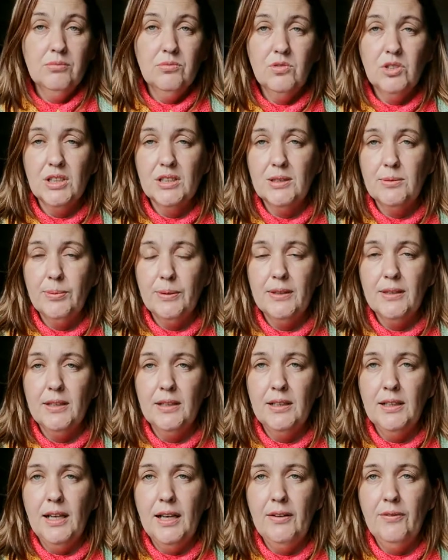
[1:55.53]
just with
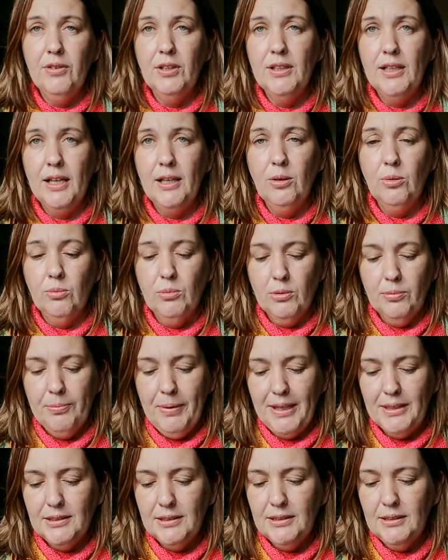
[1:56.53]
an everyday normal
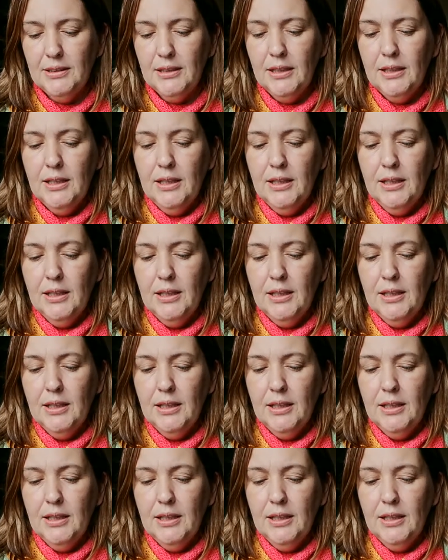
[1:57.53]
pattern.